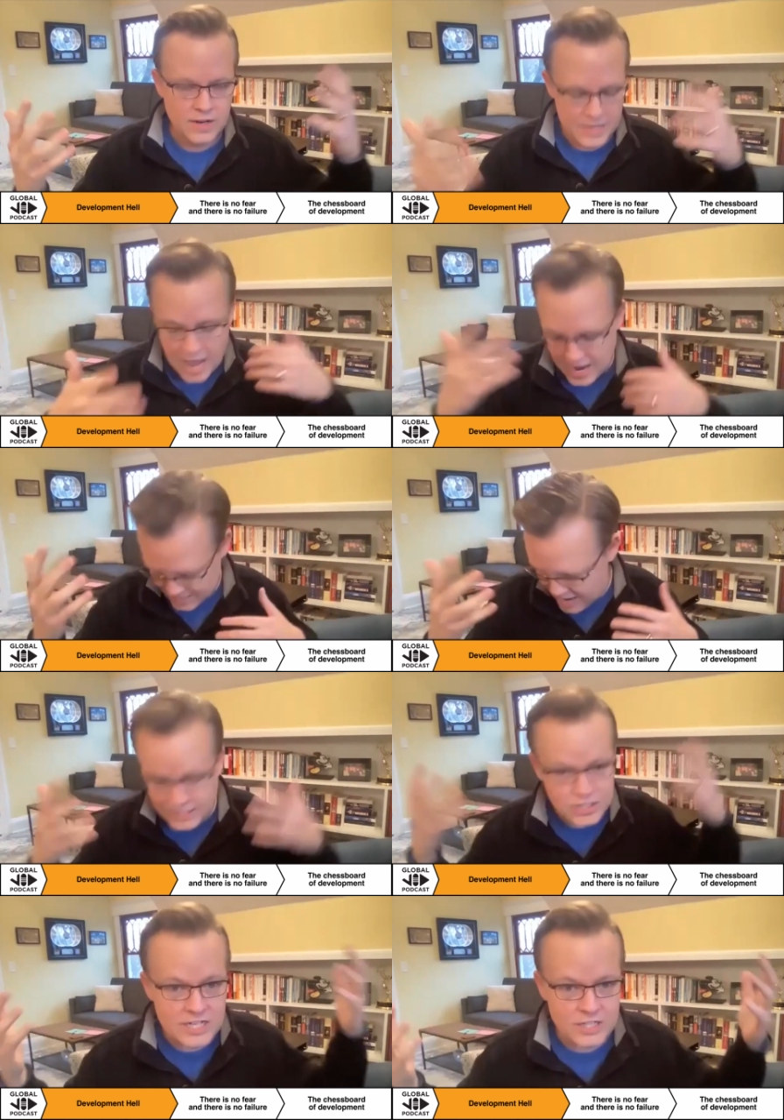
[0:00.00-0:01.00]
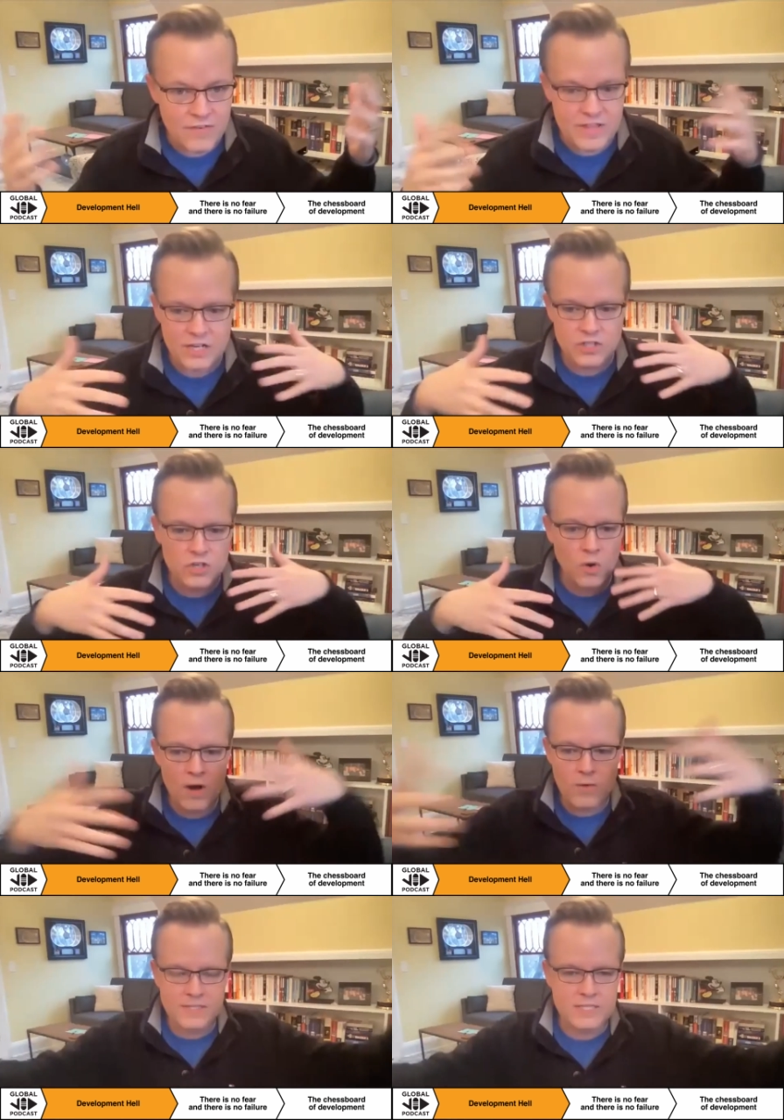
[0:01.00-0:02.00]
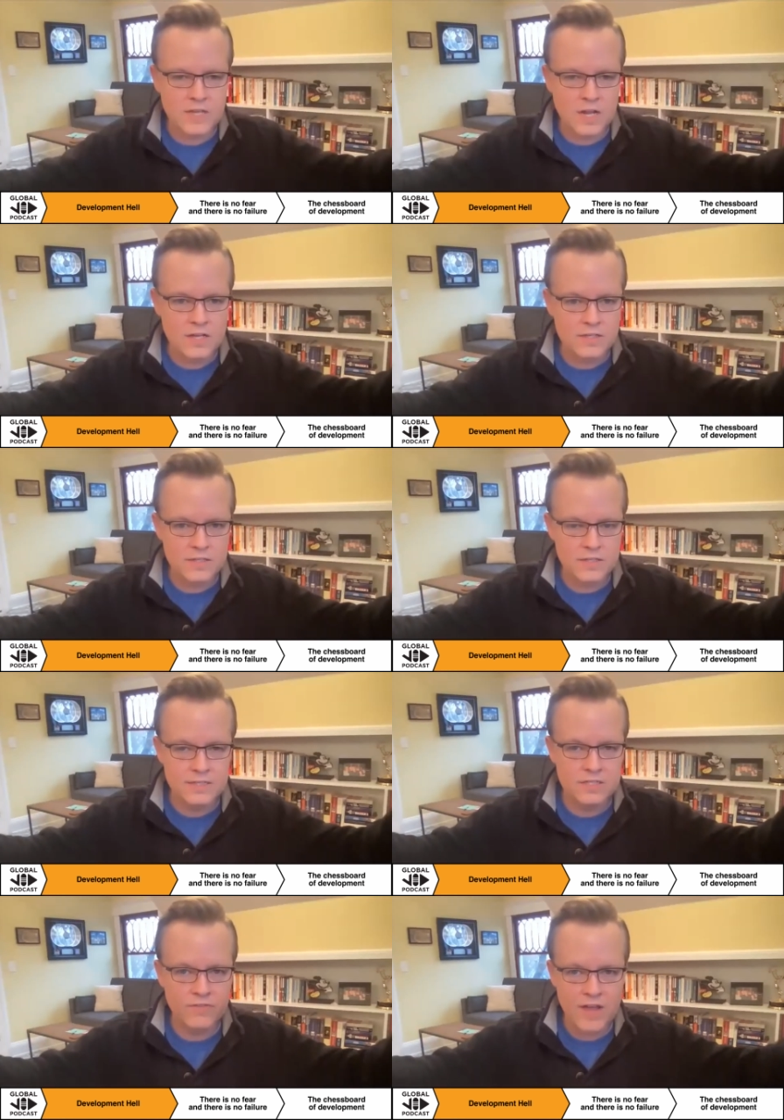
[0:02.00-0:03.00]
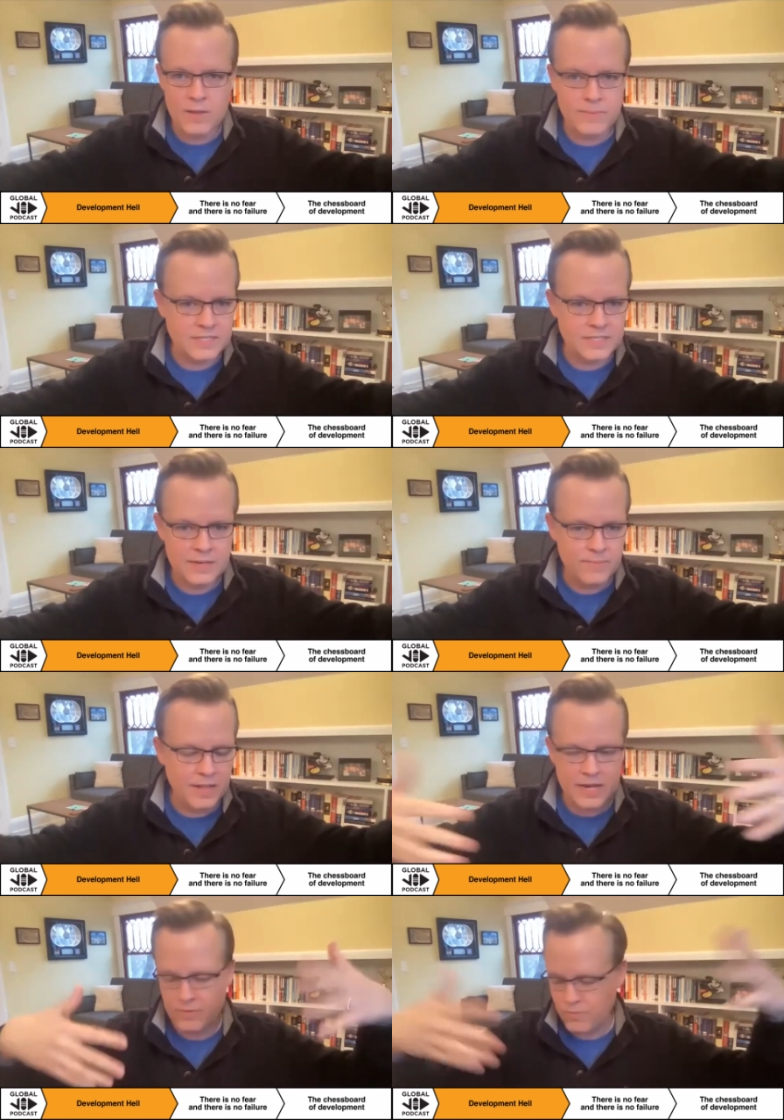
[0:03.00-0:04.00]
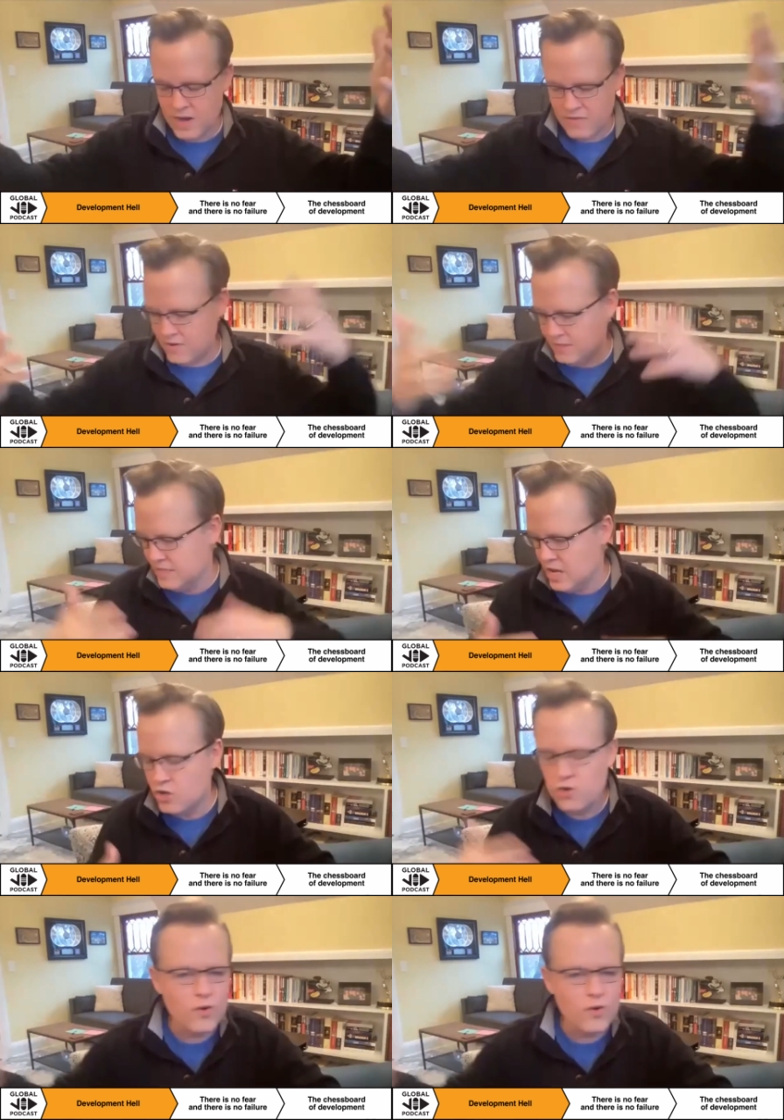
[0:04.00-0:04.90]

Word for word: Yeah, I changed everything because you don't want to insult the development team. Like, whatever. You